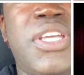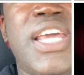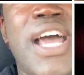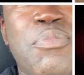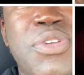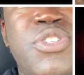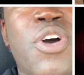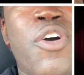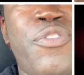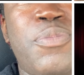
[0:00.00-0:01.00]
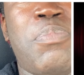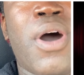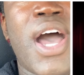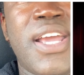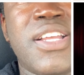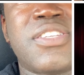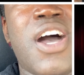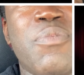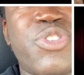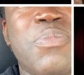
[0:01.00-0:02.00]
get that resolved by the
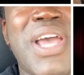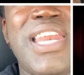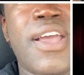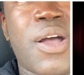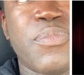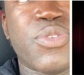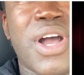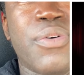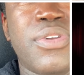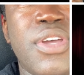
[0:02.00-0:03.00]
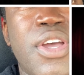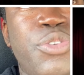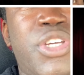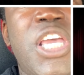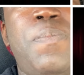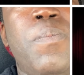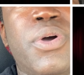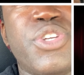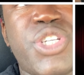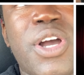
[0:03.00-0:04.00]
time WrestleMania comes around, you keep him
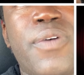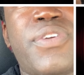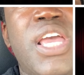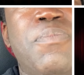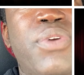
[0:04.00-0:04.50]
on the shelf, get him